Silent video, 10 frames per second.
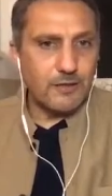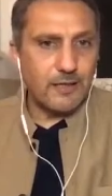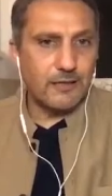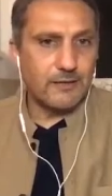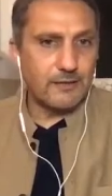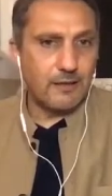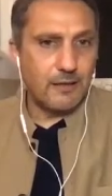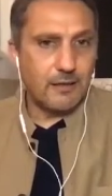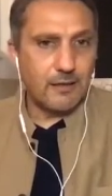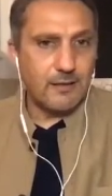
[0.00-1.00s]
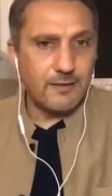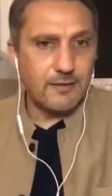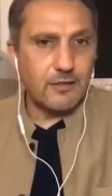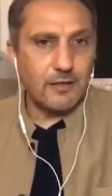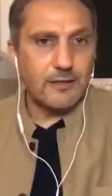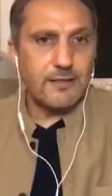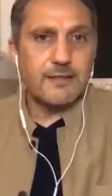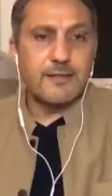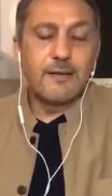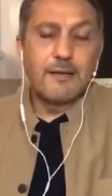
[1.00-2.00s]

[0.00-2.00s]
that constructs